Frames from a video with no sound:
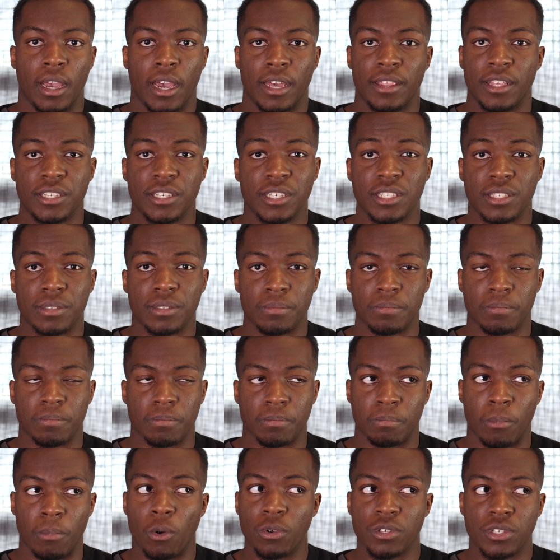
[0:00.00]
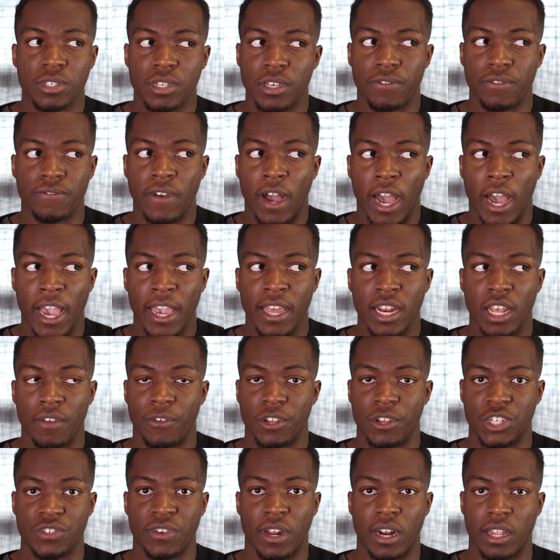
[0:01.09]
And this is mostly fine if you're
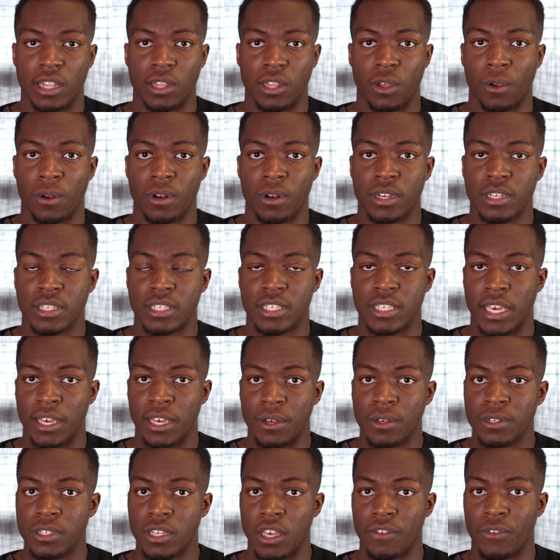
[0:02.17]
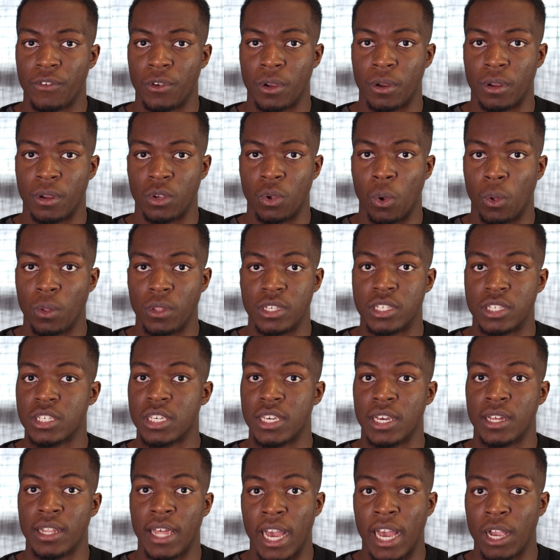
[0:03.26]
just trying to learn skills, if your goal is
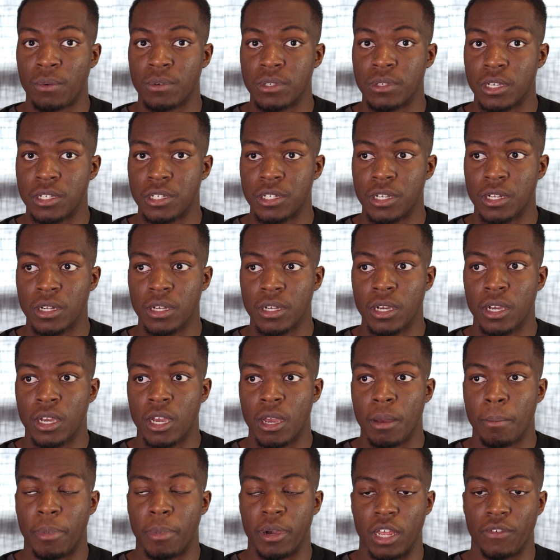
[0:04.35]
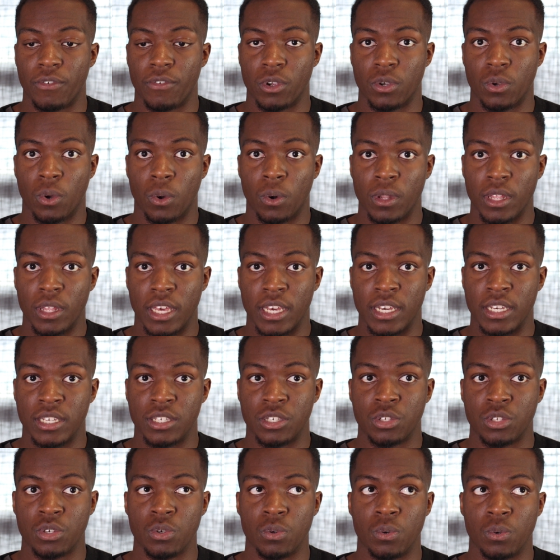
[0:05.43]
skill acquisition. But if your goal
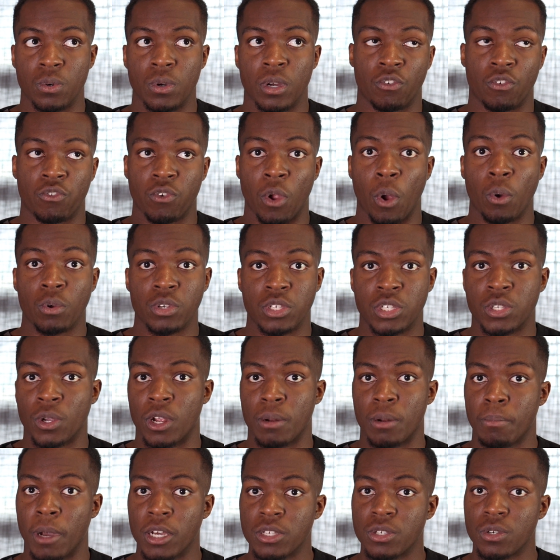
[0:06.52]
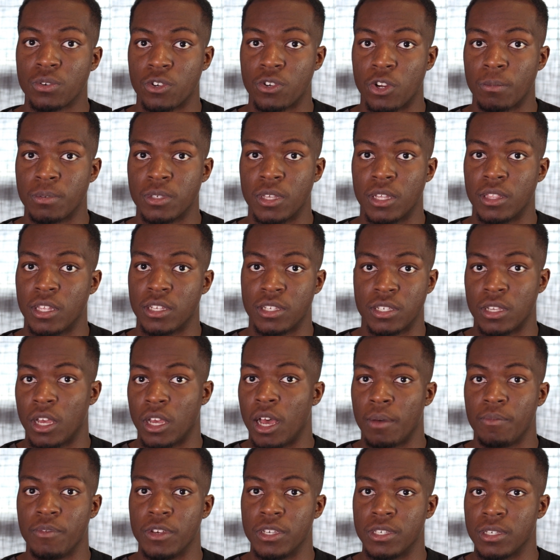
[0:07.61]
is to grow certain muscle groups, then this is
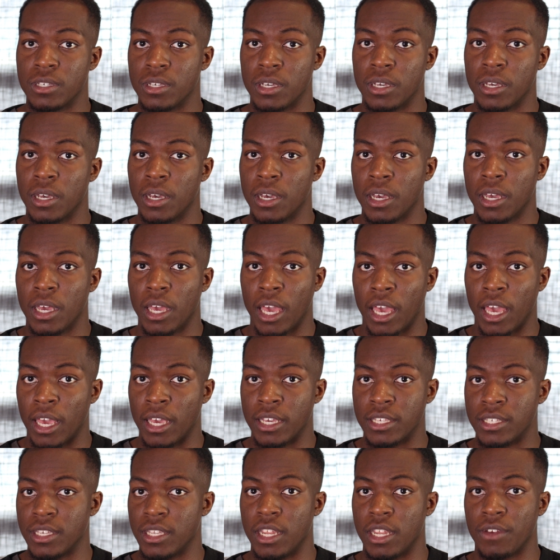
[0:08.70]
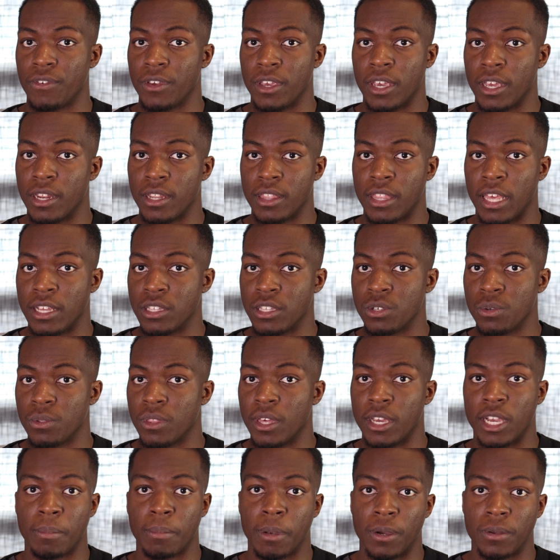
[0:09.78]
obviously a significant thing to
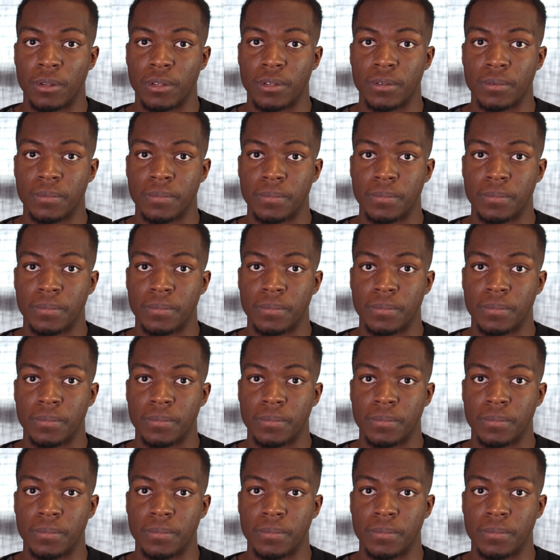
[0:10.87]
think about.